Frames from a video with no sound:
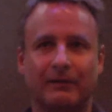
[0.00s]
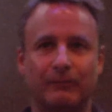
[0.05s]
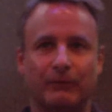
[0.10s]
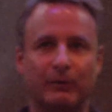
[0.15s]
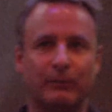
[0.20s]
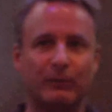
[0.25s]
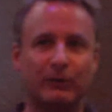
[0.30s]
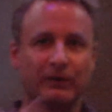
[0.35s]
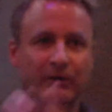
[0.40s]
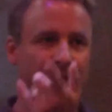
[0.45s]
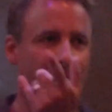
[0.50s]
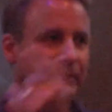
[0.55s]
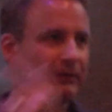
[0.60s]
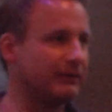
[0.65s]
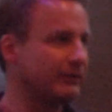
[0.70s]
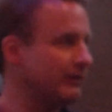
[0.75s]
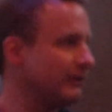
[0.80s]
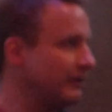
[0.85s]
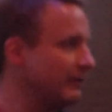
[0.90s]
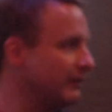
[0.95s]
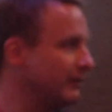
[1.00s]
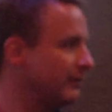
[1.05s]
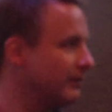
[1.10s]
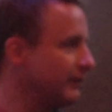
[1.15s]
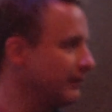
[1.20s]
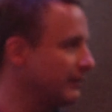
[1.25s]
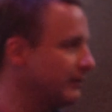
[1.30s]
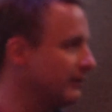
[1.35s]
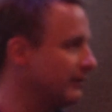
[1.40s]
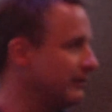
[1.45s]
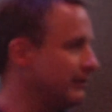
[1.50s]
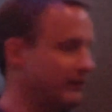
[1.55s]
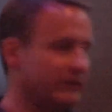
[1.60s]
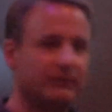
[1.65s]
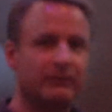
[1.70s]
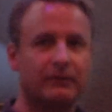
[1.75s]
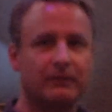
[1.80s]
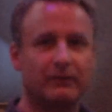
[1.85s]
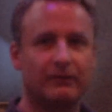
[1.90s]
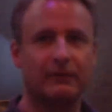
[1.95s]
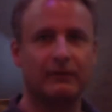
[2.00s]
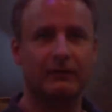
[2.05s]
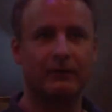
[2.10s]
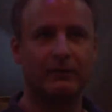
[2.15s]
One last question, and then it's going to be the